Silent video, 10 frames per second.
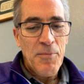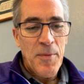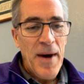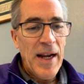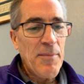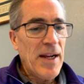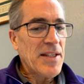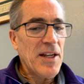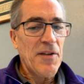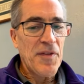reminding
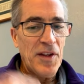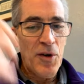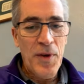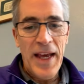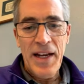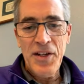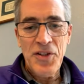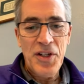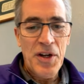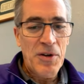myself of the old adage,
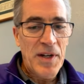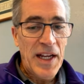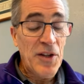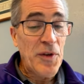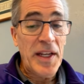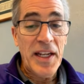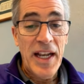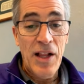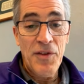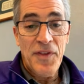you know, how do you eat an
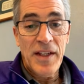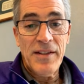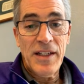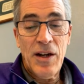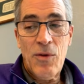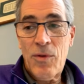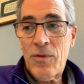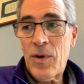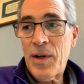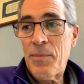elephant, you know,
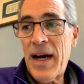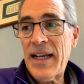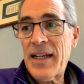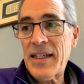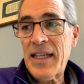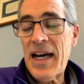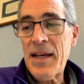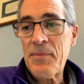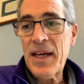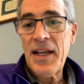one bite at a
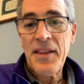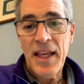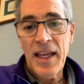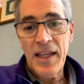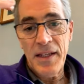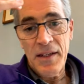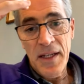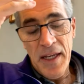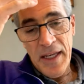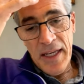time kind of thing.
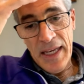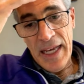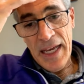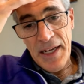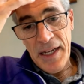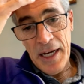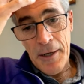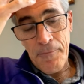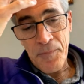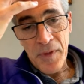And
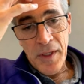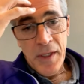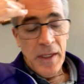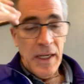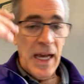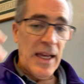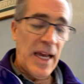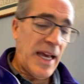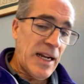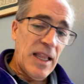I
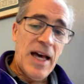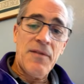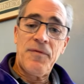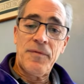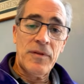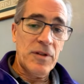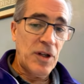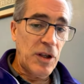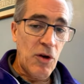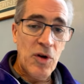had a lot of
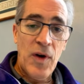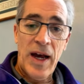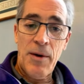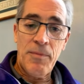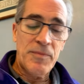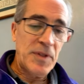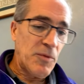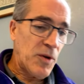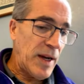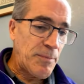good local help, some
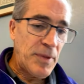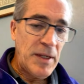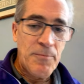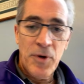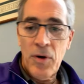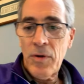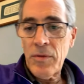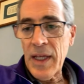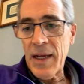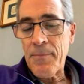great
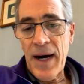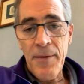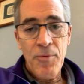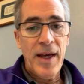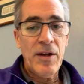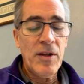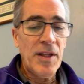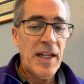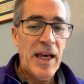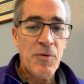people like Bob Rettle
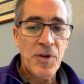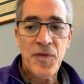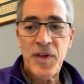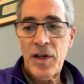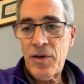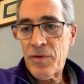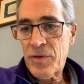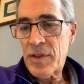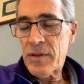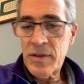at Edwardsville,
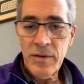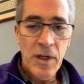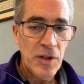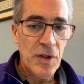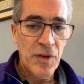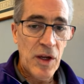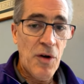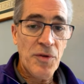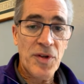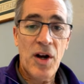who's also the
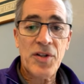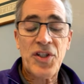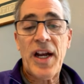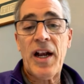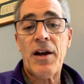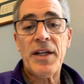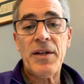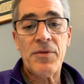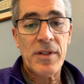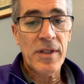Ozark chair. He
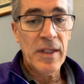was